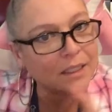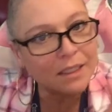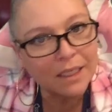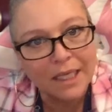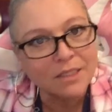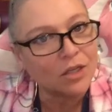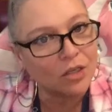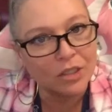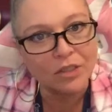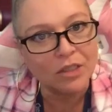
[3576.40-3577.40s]
he's a
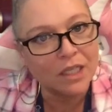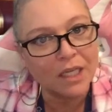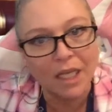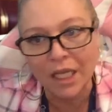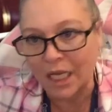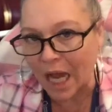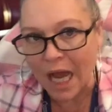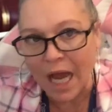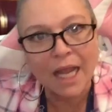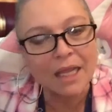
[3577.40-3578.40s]
good looking
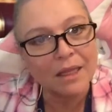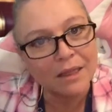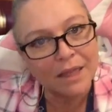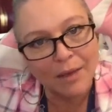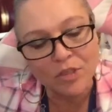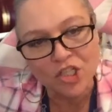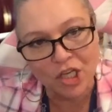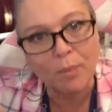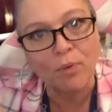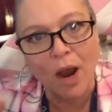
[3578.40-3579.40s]
guy that
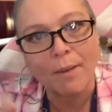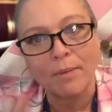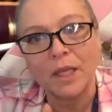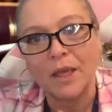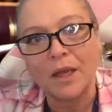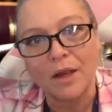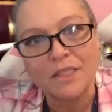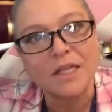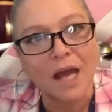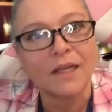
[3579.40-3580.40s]
she probably is
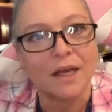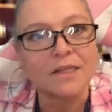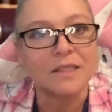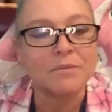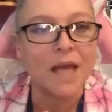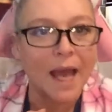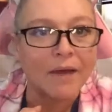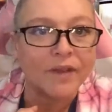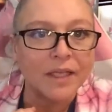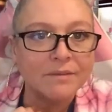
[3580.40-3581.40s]
not accustomed to
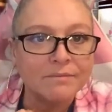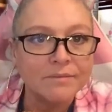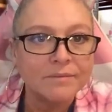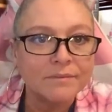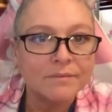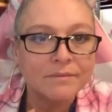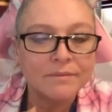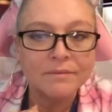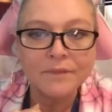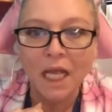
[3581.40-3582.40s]
having.
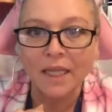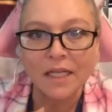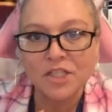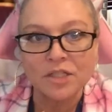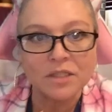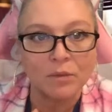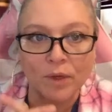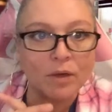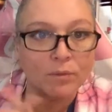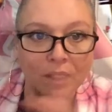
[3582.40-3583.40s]
And that's just the
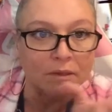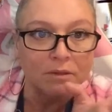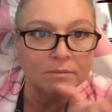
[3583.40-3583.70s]
real, real.